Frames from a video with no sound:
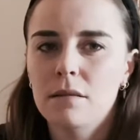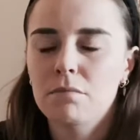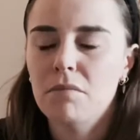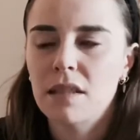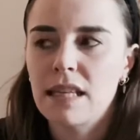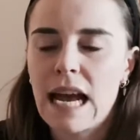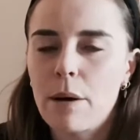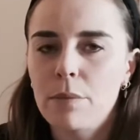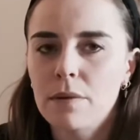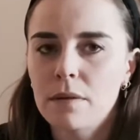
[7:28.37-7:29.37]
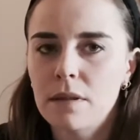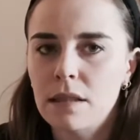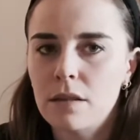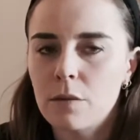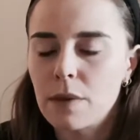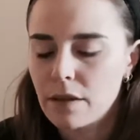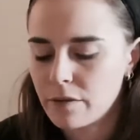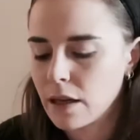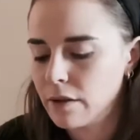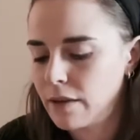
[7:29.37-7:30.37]
a tab system in the
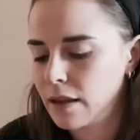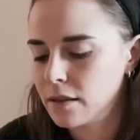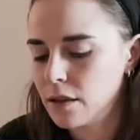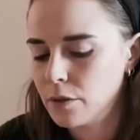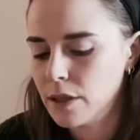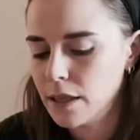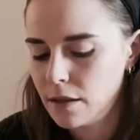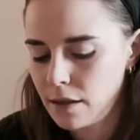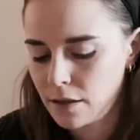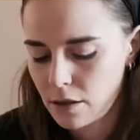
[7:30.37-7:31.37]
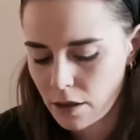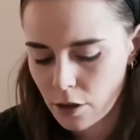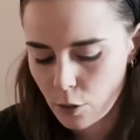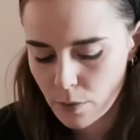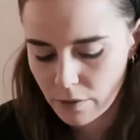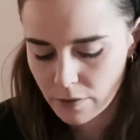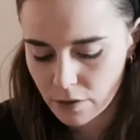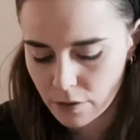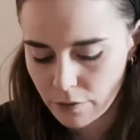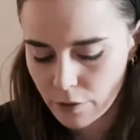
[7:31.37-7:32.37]
Filofax. I don't need an entire notebook for
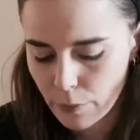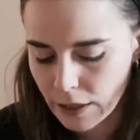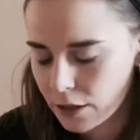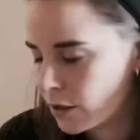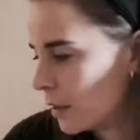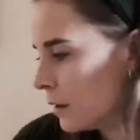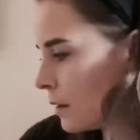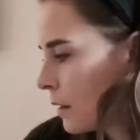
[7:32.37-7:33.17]
just a few pages.